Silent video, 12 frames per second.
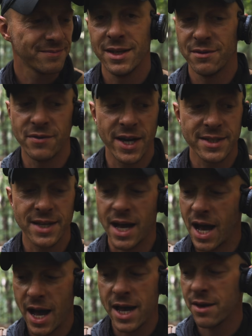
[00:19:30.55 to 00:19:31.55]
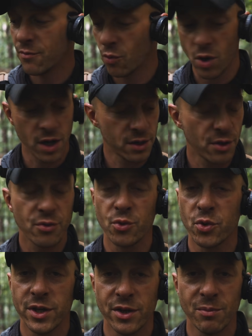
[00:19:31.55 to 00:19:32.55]
In fact, I've walked
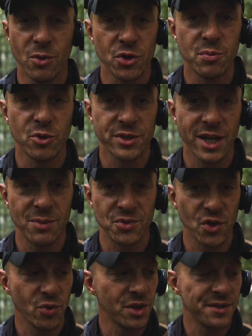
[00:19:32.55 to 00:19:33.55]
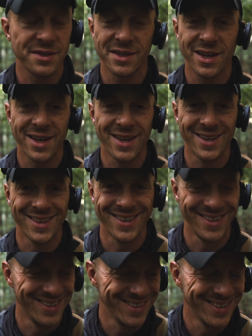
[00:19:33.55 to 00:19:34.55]
through here multiple times already today,
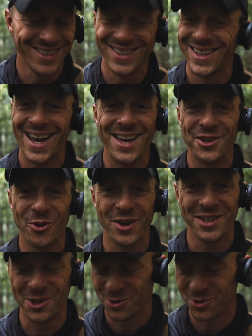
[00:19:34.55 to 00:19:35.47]
and I had no idea it